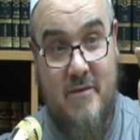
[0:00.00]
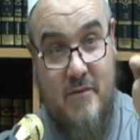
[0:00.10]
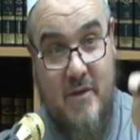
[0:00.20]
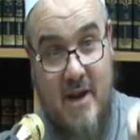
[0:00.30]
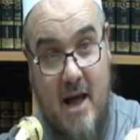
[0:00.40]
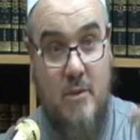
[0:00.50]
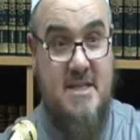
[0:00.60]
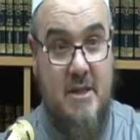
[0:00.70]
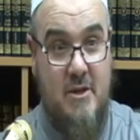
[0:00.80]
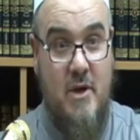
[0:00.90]
Fir'aun
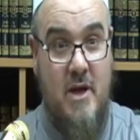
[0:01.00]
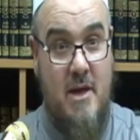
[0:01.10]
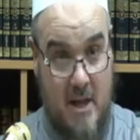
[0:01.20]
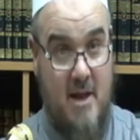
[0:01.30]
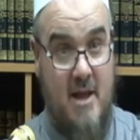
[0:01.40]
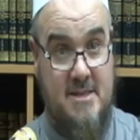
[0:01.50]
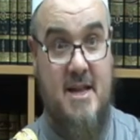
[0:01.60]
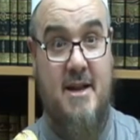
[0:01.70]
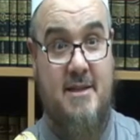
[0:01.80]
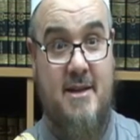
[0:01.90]
said to him, Allah is
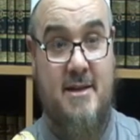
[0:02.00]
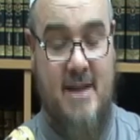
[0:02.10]
narrating